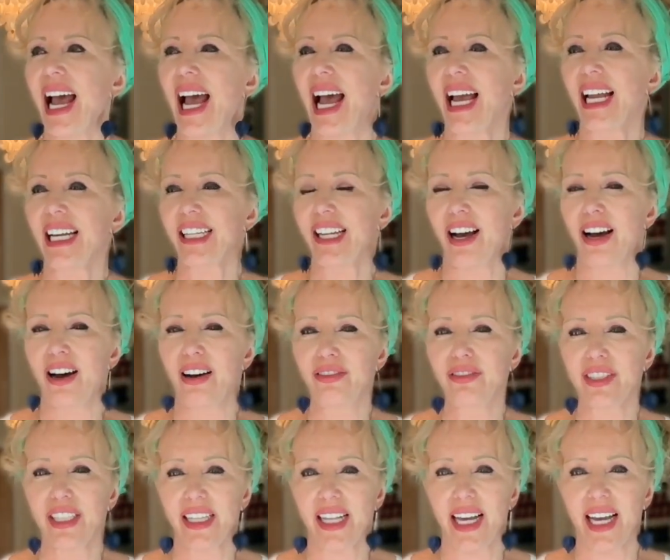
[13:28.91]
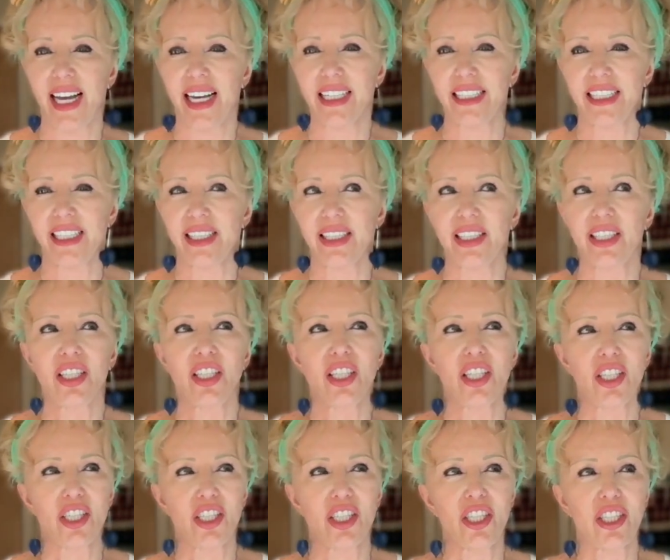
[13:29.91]
And after that,
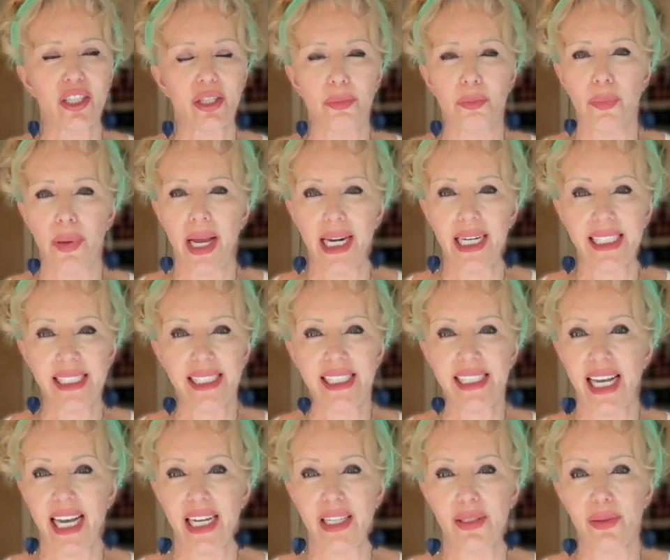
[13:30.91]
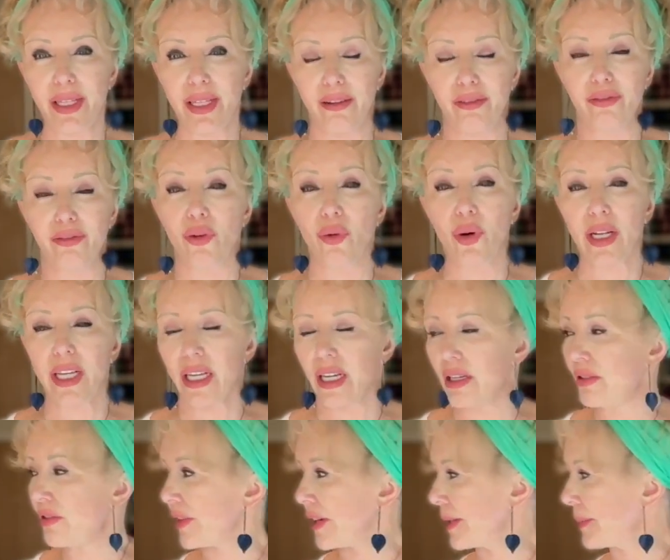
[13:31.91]
she could barely stand without falling
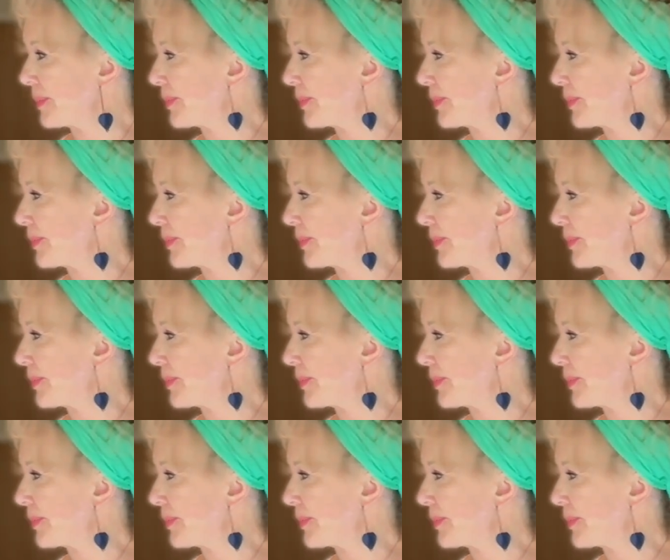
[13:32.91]
over,